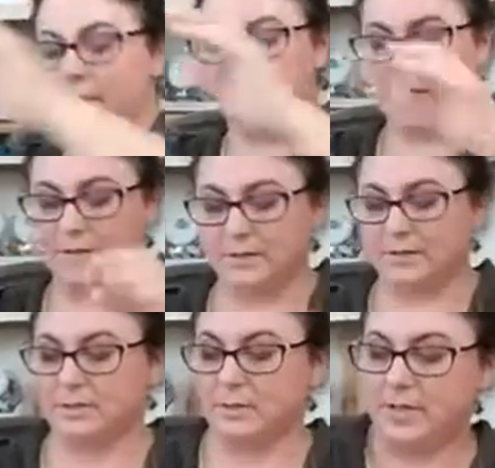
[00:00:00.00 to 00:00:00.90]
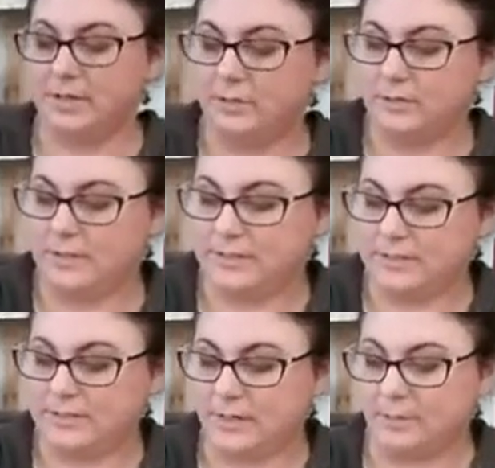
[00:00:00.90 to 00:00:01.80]
Okay, so then you need
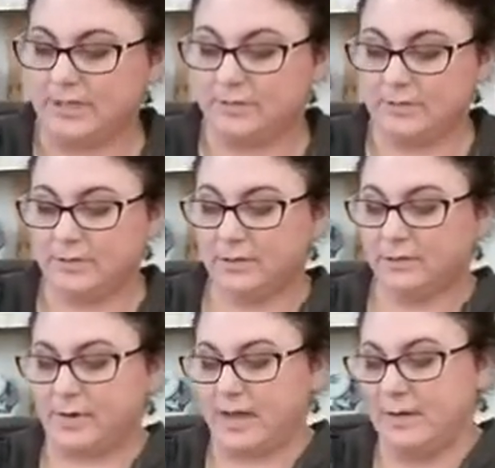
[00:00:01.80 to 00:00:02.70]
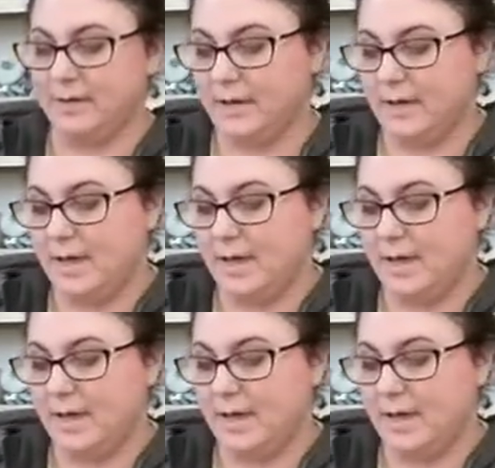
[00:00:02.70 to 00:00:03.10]
some needles and thread.